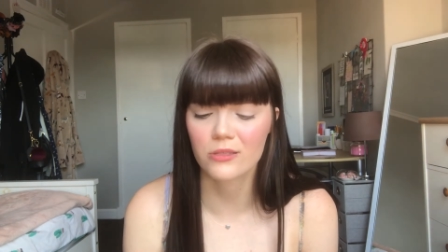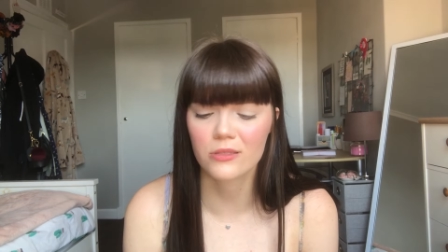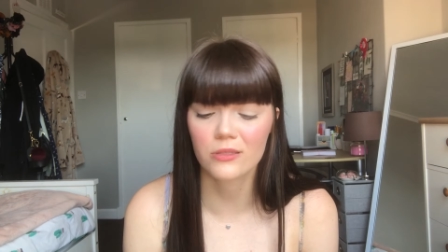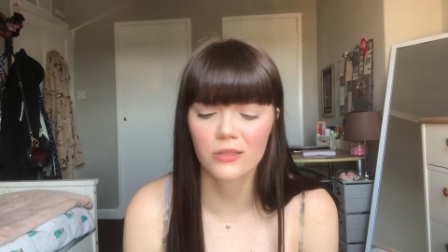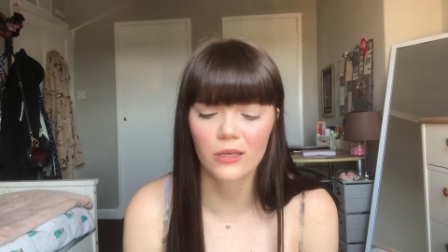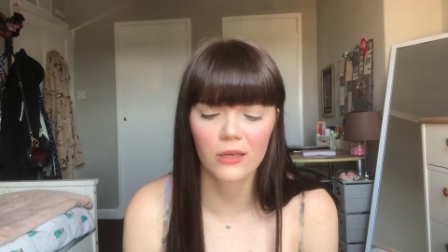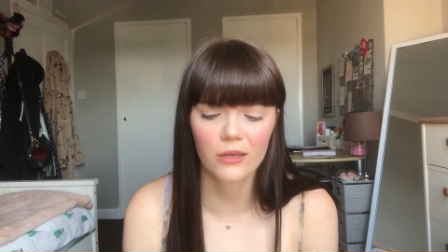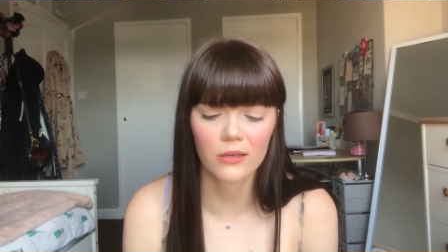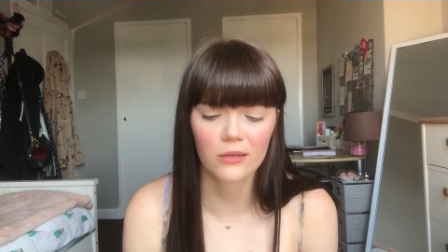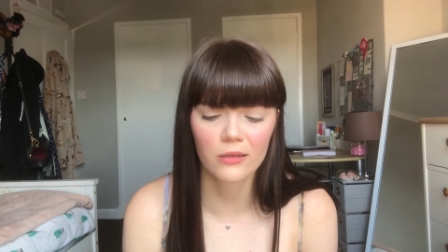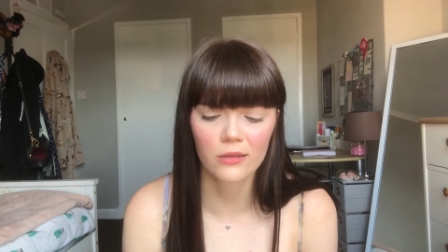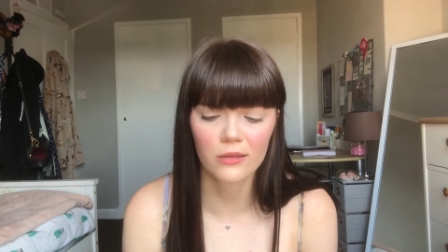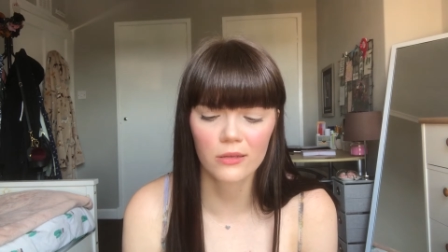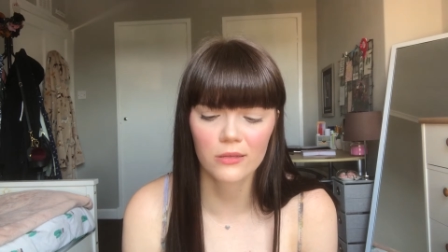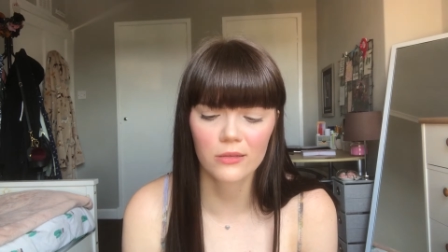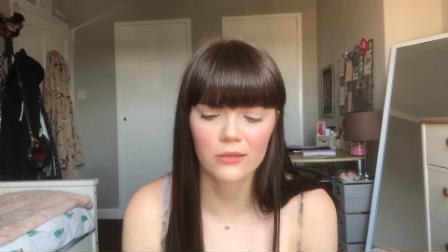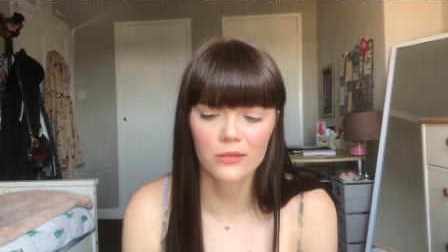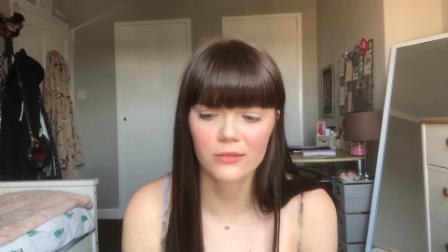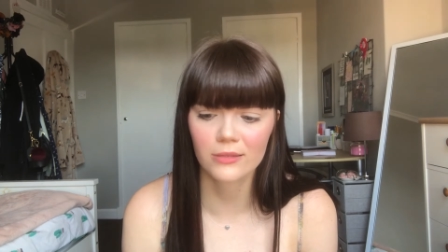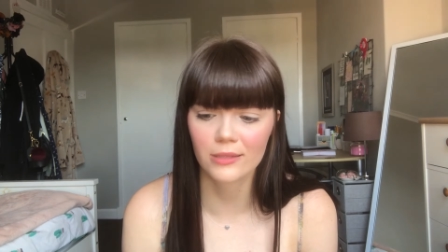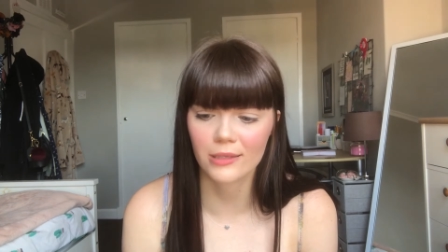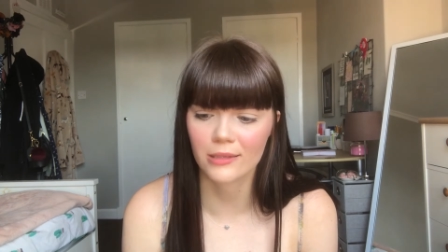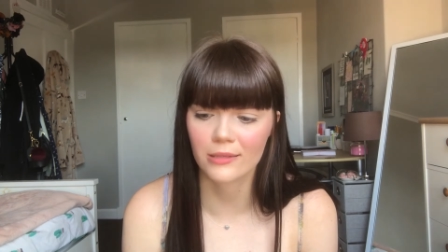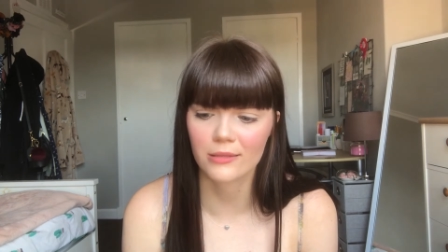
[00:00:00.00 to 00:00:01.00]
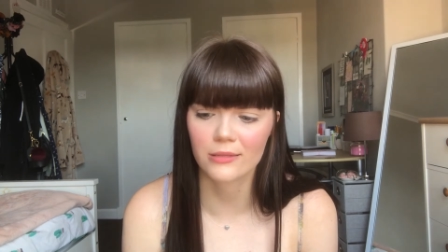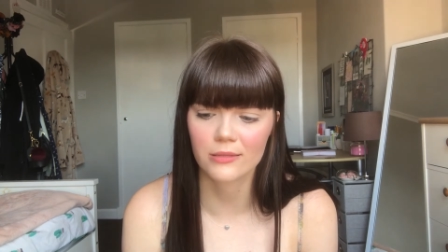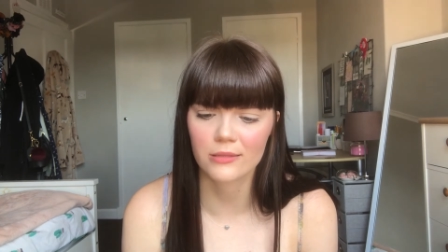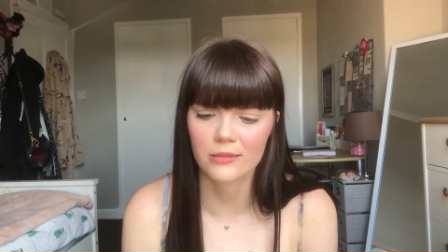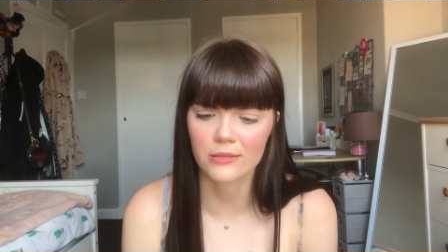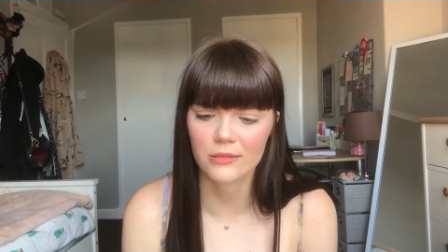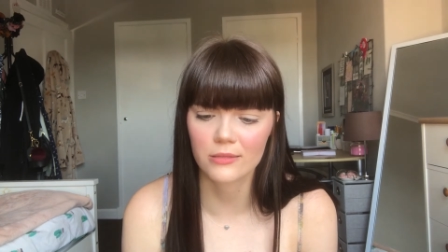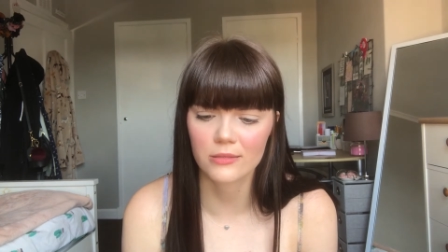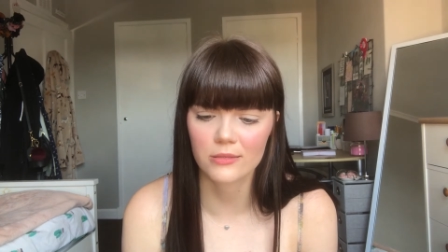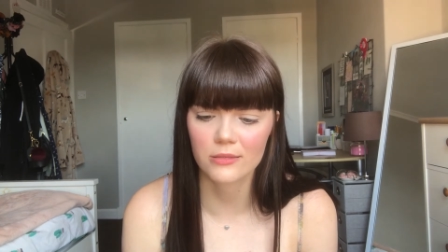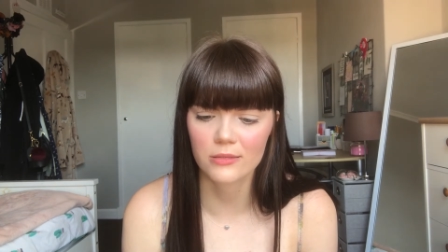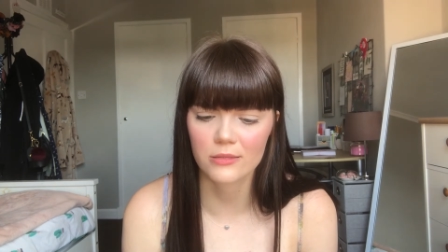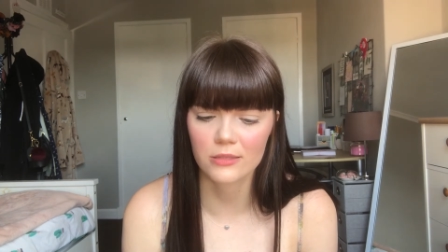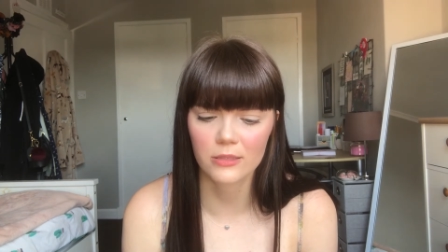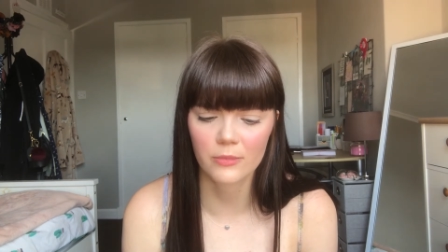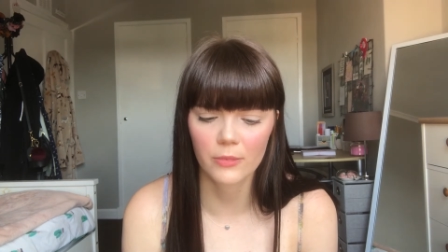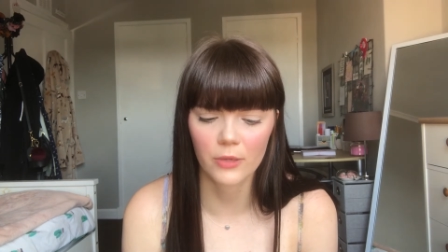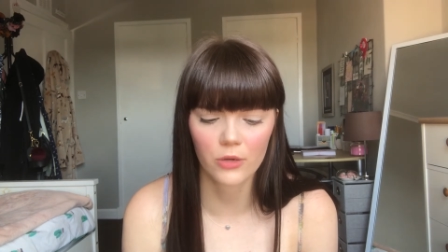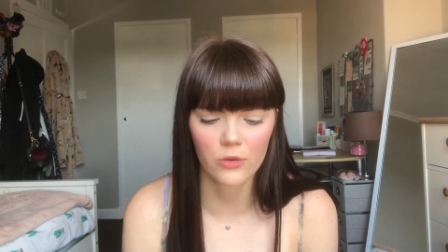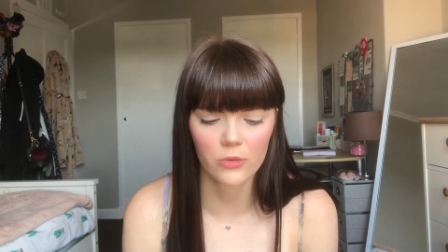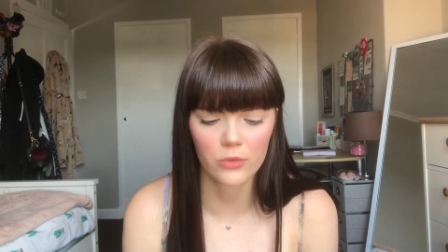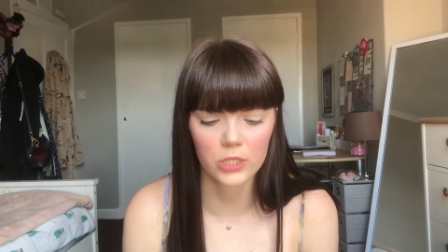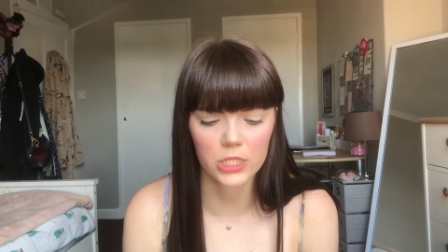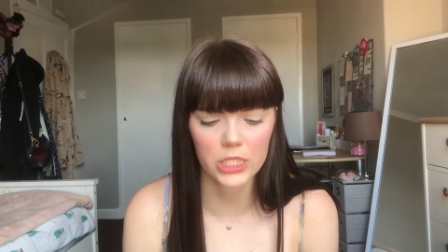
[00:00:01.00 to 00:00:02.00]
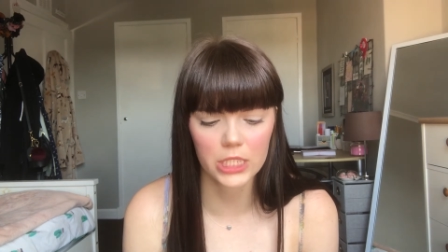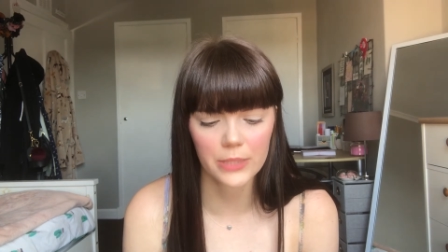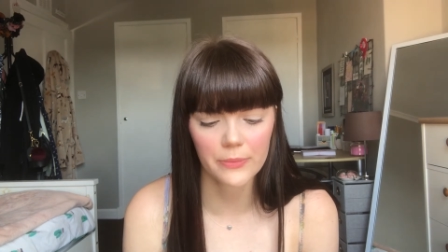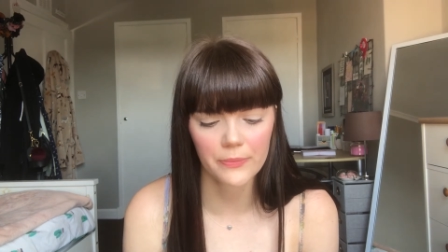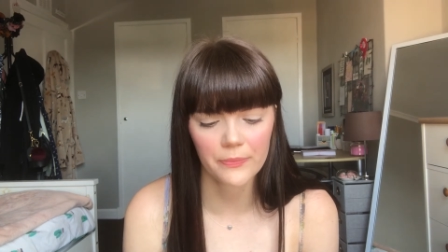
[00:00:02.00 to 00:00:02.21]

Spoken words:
single, and it's a bit awkward.